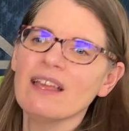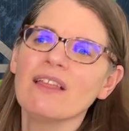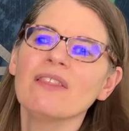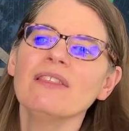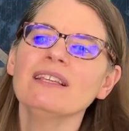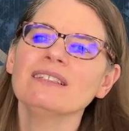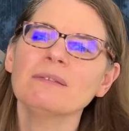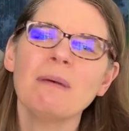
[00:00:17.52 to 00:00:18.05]

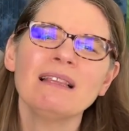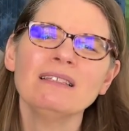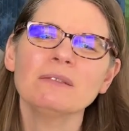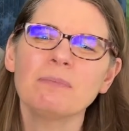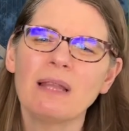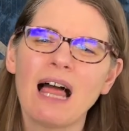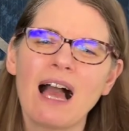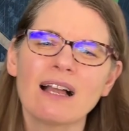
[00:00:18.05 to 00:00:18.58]
This month's
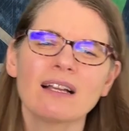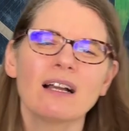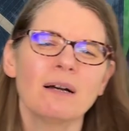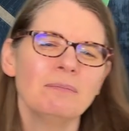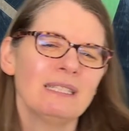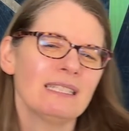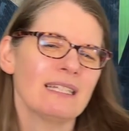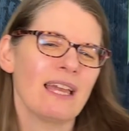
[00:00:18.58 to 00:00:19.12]
block
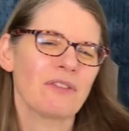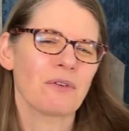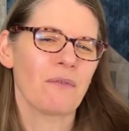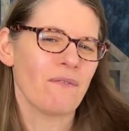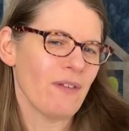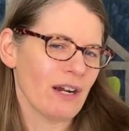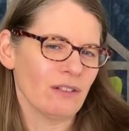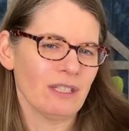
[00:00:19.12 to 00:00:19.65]
comes together
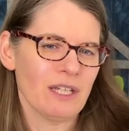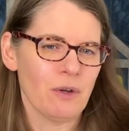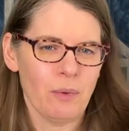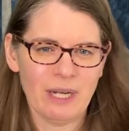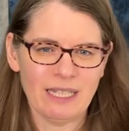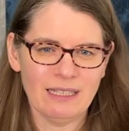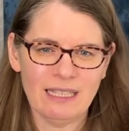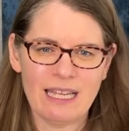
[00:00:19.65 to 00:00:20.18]
fairly
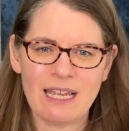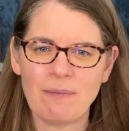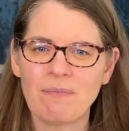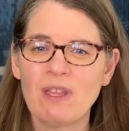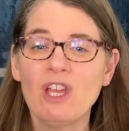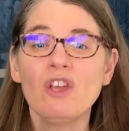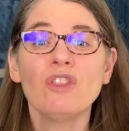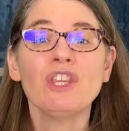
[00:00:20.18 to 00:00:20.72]
quickly.
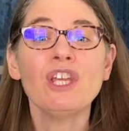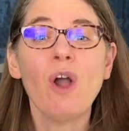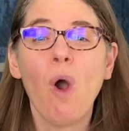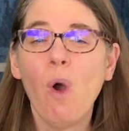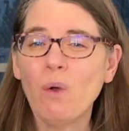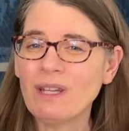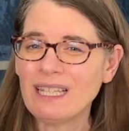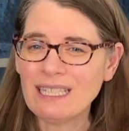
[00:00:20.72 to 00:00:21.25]
The
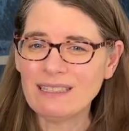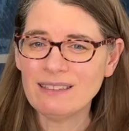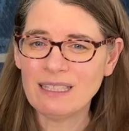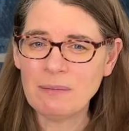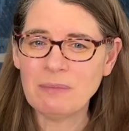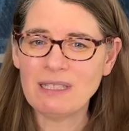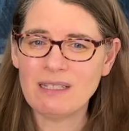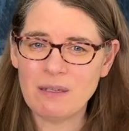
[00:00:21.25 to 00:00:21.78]
only
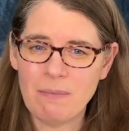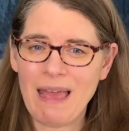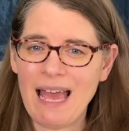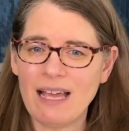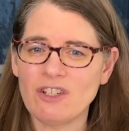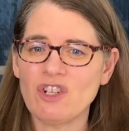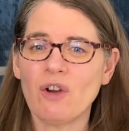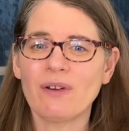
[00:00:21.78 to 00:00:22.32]
seams to
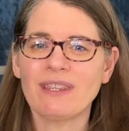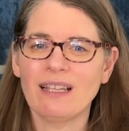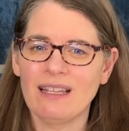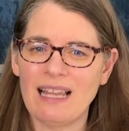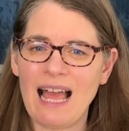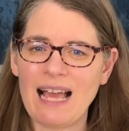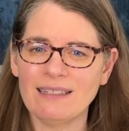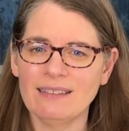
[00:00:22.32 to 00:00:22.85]
match are in the
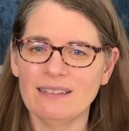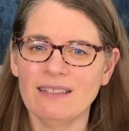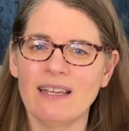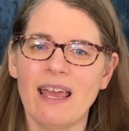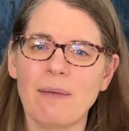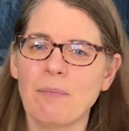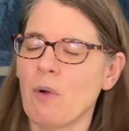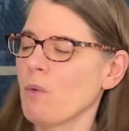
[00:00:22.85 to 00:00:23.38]
last
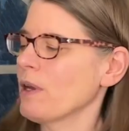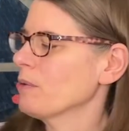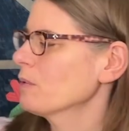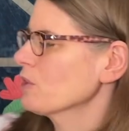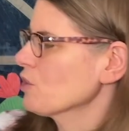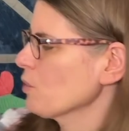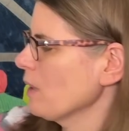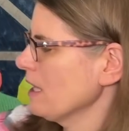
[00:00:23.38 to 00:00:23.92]
step when
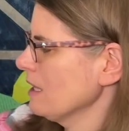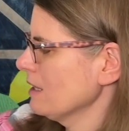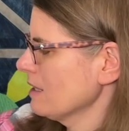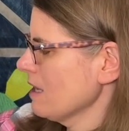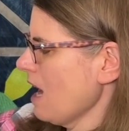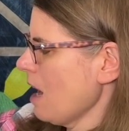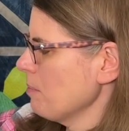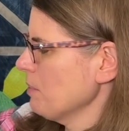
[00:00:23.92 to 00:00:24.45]
we're joining the
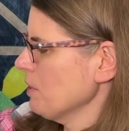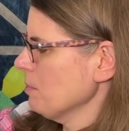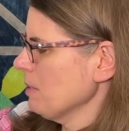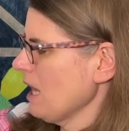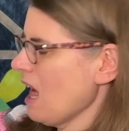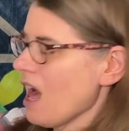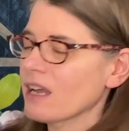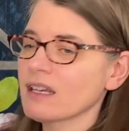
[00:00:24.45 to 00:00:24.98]
top of the
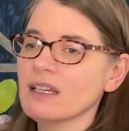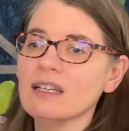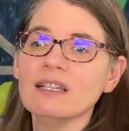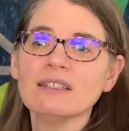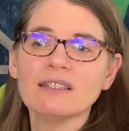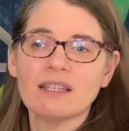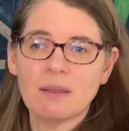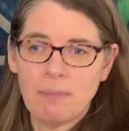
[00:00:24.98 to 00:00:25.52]
block
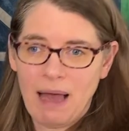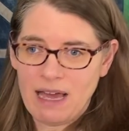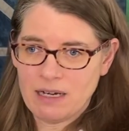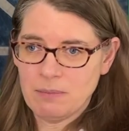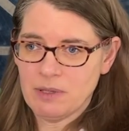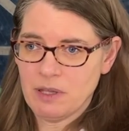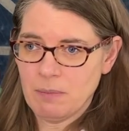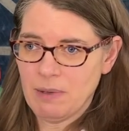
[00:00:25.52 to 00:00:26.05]
to the
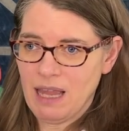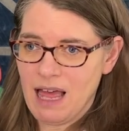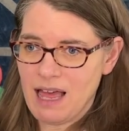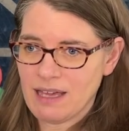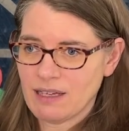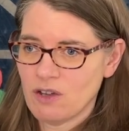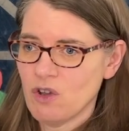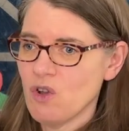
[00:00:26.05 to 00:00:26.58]
bottom of the
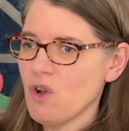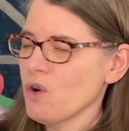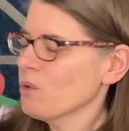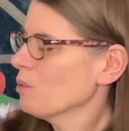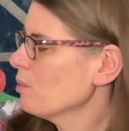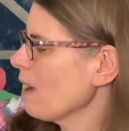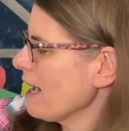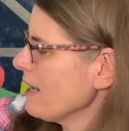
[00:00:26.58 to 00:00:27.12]
block,
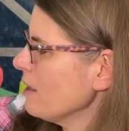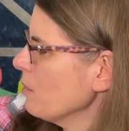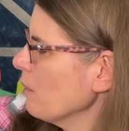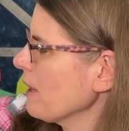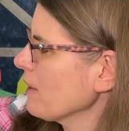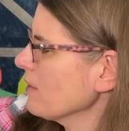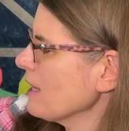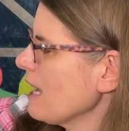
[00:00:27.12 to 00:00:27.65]
right
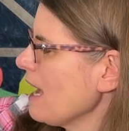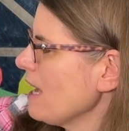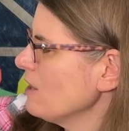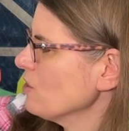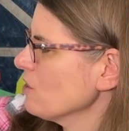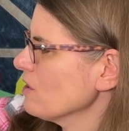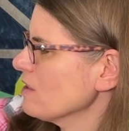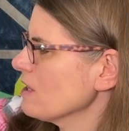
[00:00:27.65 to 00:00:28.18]
where the
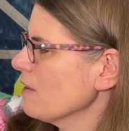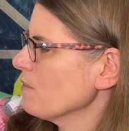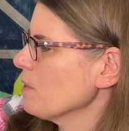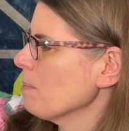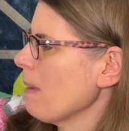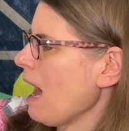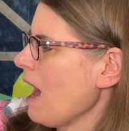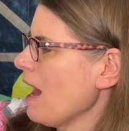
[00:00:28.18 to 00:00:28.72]
edges of
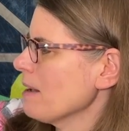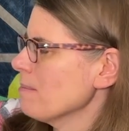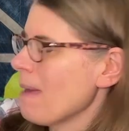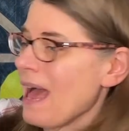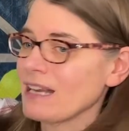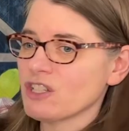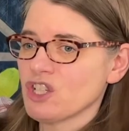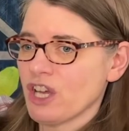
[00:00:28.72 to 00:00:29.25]
the pot
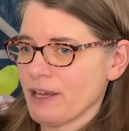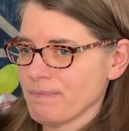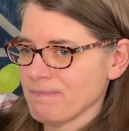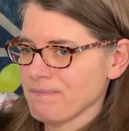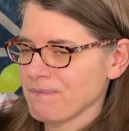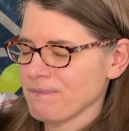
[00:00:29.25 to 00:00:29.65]
match up.